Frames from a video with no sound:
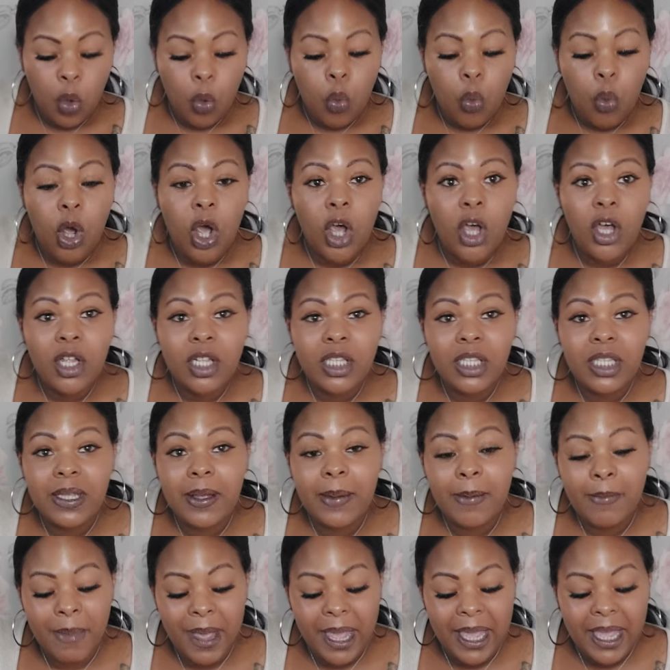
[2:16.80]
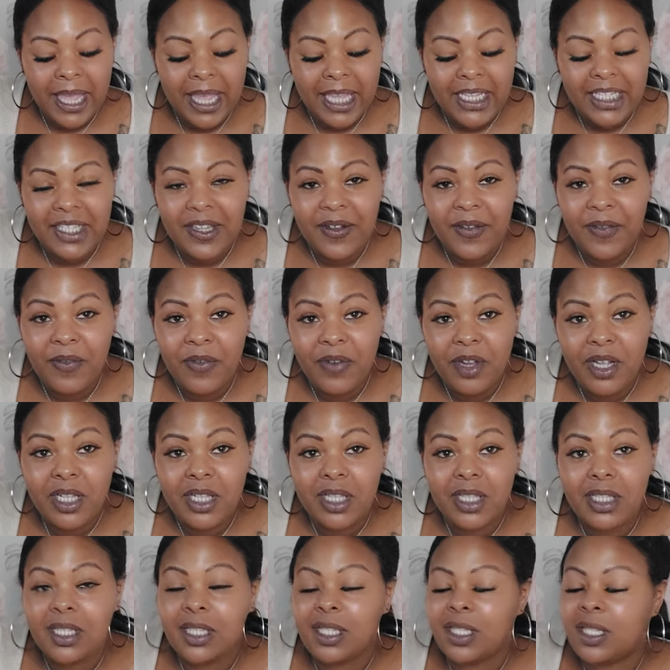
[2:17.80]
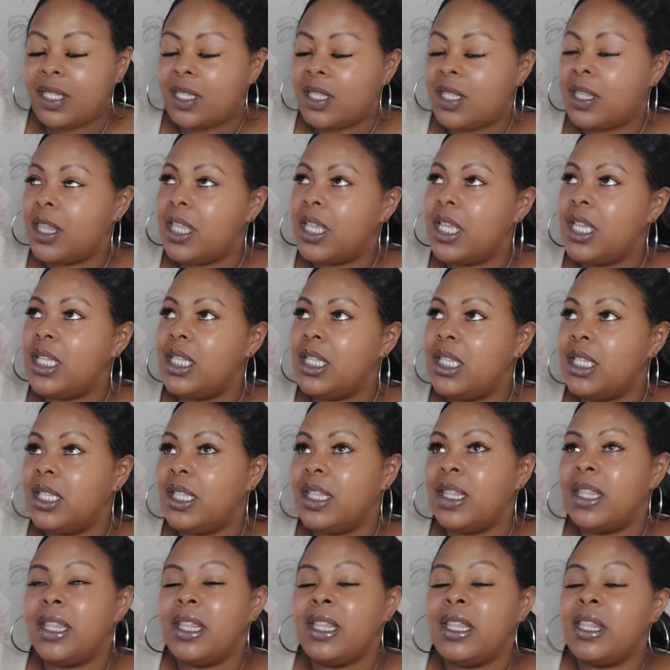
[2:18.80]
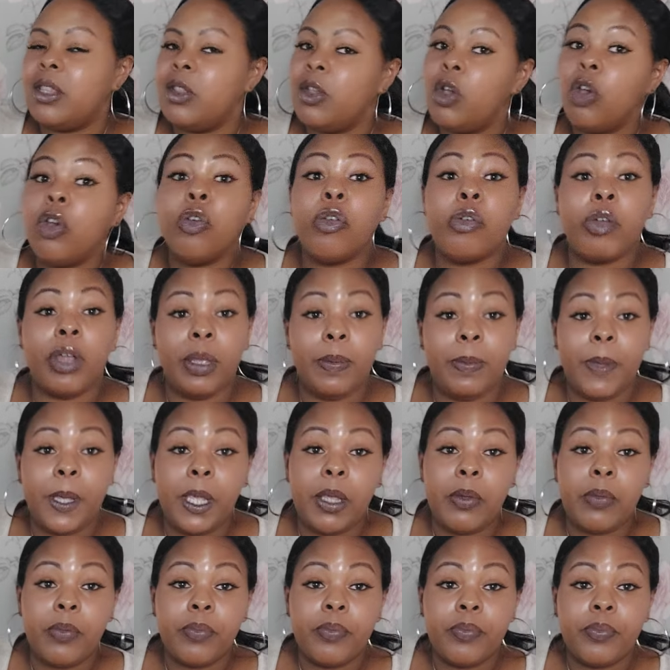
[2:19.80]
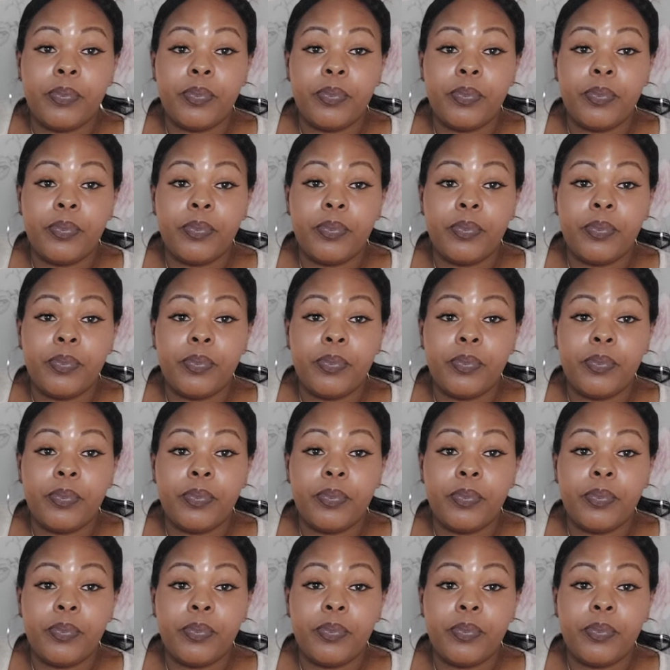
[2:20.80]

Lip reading: Words make a difference. This, creepy.